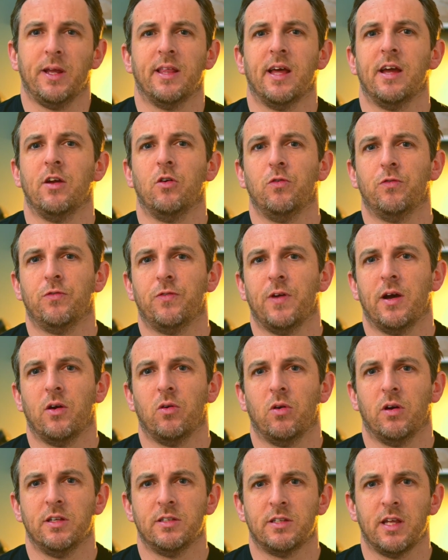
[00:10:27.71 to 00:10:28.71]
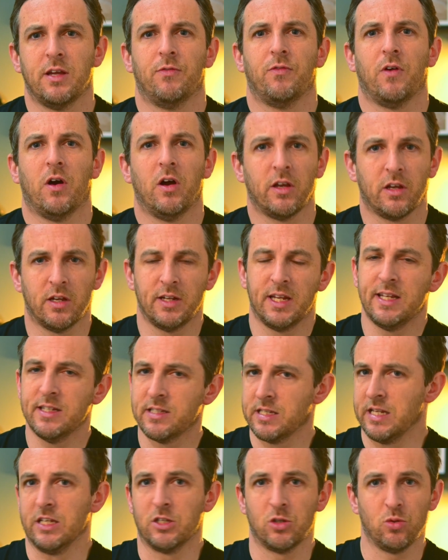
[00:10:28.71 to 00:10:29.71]
They all felt as if I could
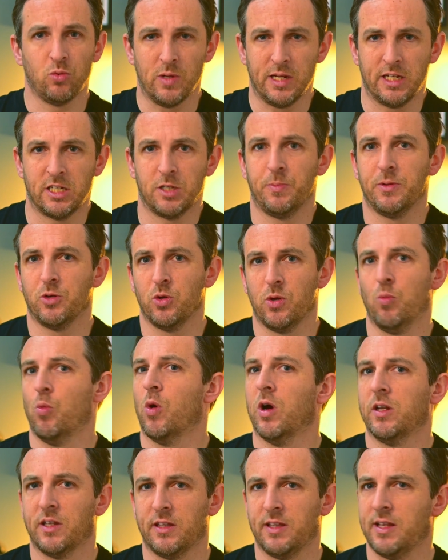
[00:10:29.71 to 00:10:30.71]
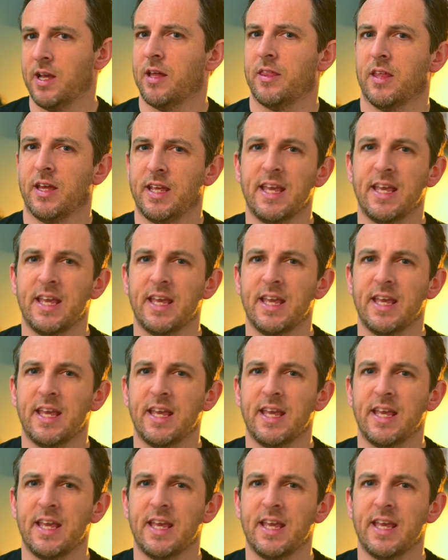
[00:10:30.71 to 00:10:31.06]
easily switch between one and the other.